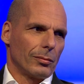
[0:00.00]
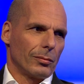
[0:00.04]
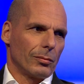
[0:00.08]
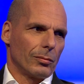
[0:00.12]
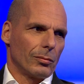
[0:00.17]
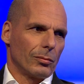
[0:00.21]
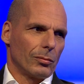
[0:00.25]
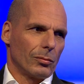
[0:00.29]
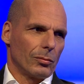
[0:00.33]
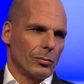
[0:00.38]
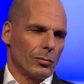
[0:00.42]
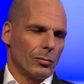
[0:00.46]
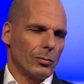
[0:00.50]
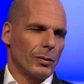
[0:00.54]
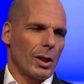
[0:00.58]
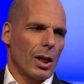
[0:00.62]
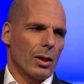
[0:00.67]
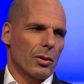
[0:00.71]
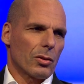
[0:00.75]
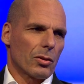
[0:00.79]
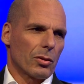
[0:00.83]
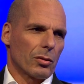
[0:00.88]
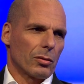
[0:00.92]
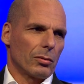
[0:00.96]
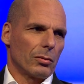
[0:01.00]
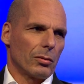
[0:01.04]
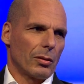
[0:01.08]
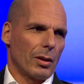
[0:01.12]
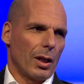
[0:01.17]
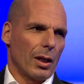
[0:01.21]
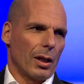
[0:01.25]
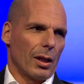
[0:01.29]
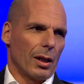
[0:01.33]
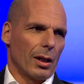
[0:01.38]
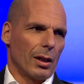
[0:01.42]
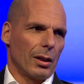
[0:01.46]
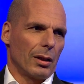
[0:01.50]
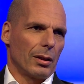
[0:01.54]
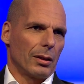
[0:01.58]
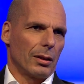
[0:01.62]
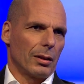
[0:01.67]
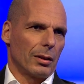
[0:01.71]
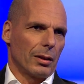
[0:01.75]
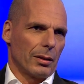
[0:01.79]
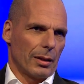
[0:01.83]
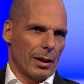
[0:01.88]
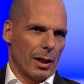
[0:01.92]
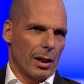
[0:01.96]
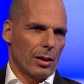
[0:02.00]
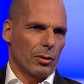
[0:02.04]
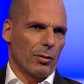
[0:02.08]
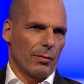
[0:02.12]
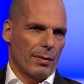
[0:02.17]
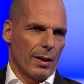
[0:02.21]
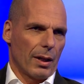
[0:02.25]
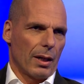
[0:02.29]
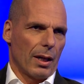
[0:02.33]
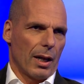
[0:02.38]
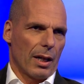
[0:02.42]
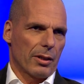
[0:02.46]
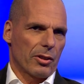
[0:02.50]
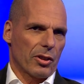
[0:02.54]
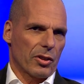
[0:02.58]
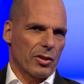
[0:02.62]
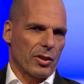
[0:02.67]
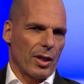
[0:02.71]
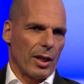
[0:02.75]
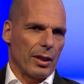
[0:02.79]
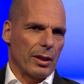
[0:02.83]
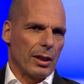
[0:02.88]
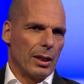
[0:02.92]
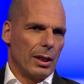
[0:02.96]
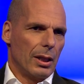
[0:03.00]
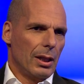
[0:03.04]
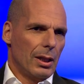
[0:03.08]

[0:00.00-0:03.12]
Yes, they are. They are, to a very large extent.